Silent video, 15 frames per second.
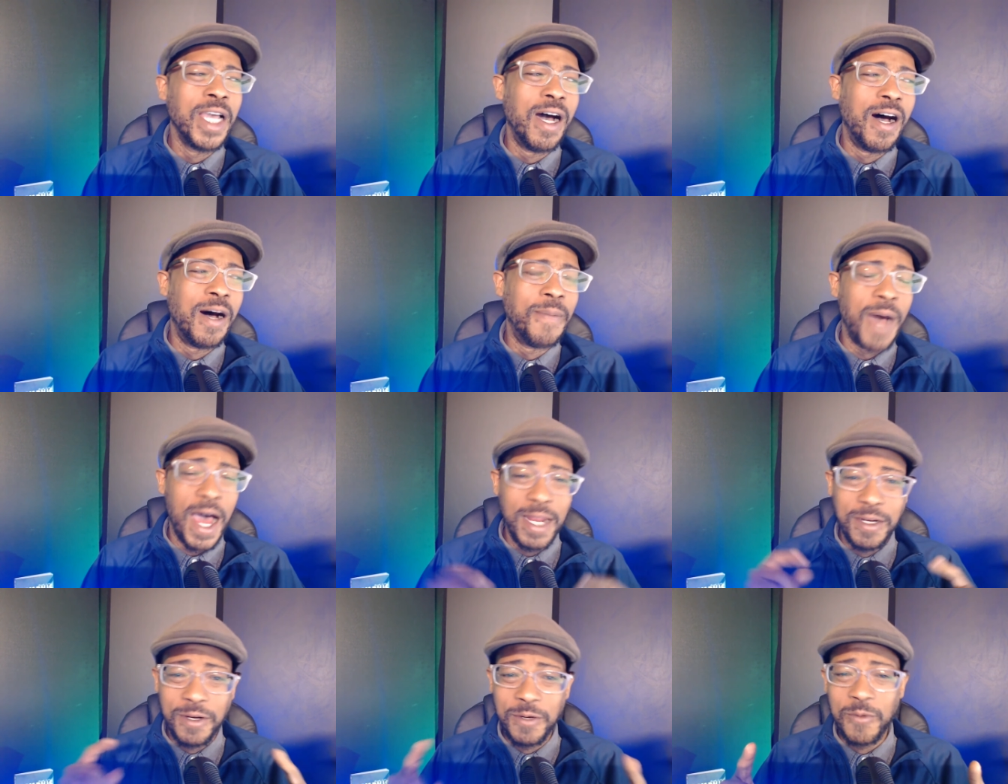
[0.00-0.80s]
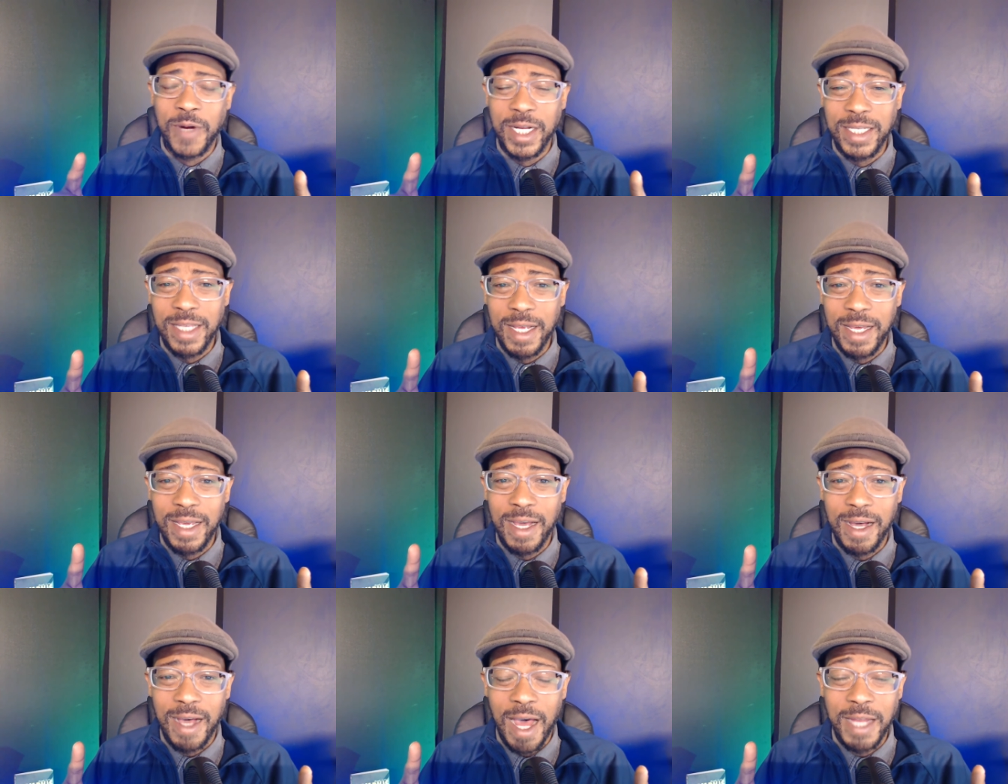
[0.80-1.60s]
Um, I do want to
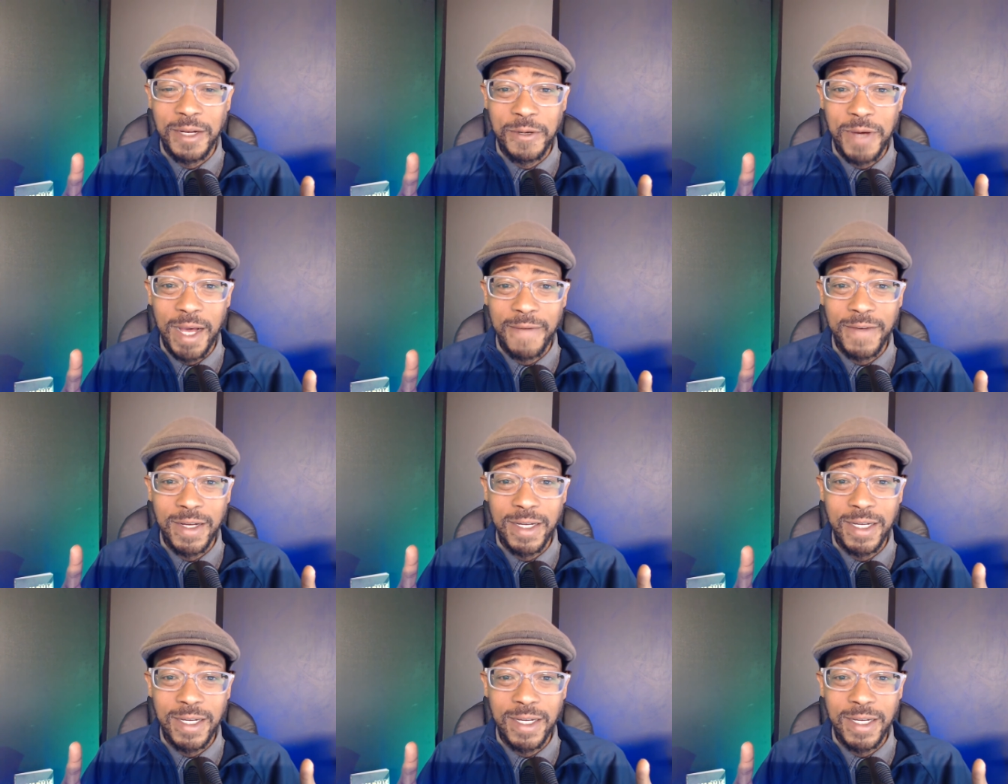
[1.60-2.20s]
say uh, I do have